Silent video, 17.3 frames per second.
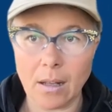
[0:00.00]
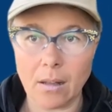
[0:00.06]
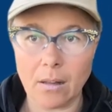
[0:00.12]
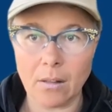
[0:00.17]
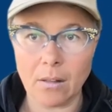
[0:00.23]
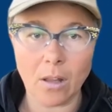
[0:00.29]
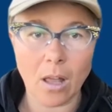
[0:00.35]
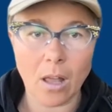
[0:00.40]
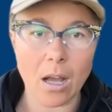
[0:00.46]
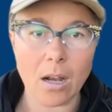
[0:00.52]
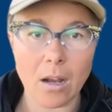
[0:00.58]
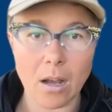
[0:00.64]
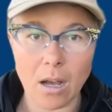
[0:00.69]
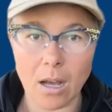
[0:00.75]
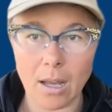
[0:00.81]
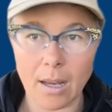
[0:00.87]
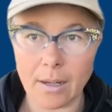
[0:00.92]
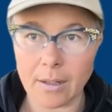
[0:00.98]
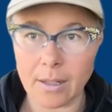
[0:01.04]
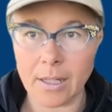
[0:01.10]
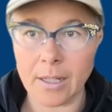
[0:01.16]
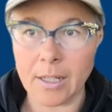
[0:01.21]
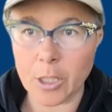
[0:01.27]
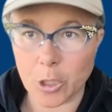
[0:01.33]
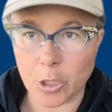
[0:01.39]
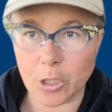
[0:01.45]
log on
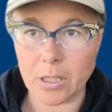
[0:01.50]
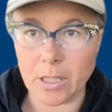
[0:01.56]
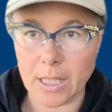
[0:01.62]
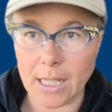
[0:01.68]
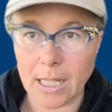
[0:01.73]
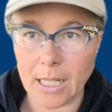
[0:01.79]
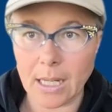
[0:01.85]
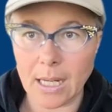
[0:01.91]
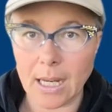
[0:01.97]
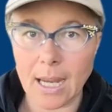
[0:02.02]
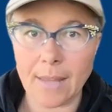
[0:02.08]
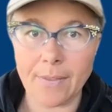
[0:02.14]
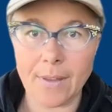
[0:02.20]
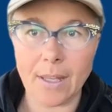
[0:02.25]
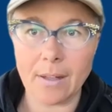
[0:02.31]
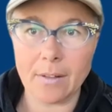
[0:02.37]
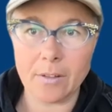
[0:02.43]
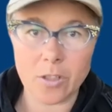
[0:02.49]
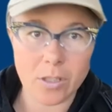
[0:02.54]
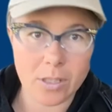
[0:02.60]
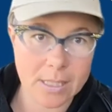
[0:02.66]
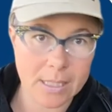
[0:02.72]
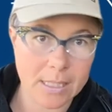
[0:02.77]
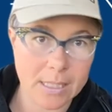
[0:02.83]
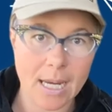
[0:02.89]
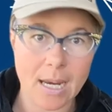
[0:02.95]
initially and then
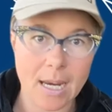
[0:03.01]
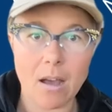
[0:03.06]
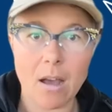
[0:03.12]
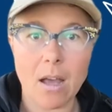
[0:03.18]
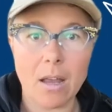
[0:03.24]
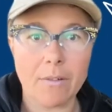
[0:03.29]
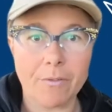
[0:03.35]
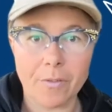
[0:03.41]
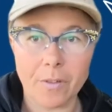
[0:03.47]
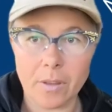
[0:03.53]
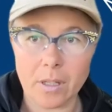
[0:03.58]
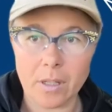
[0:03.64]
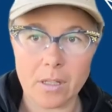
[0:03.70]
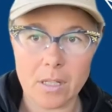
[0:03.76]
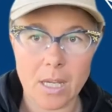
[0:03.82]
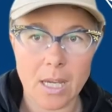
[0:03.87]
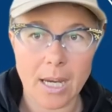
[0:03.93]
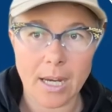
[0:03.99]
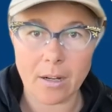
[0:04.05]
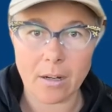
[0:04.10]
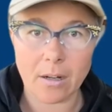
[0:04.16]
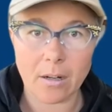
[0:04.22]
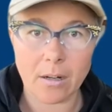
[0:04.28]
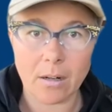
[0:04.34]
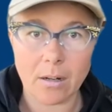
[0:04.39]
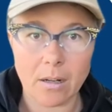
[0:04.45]
just stay on for the
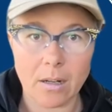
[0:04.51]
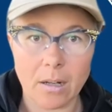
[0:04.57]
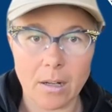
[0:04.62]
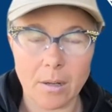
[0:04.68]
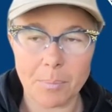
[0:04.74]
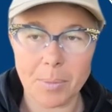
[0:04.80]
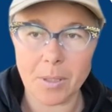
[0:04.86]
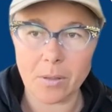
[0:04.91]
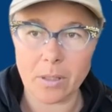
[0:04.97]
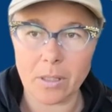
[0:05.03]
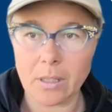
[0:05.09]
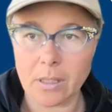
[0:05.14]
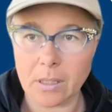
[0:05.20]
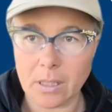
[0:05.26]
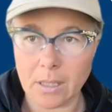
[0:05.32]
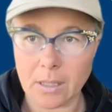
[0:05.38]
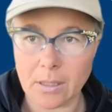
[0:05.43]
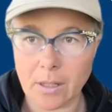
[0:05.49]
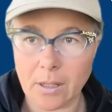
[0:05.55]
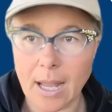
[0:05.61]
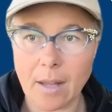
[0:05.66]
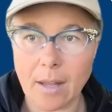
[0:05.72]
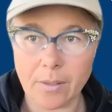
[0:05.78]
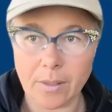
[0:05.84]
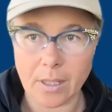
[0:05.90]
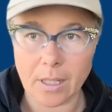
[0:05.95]
entire period that they're
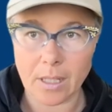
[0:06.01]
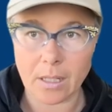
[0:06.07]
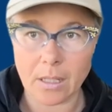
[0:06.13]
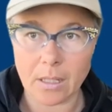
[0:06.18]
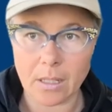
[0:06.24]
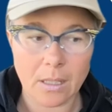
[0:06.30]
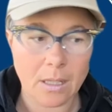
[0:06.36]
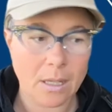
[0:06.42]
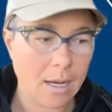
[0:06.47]
out there.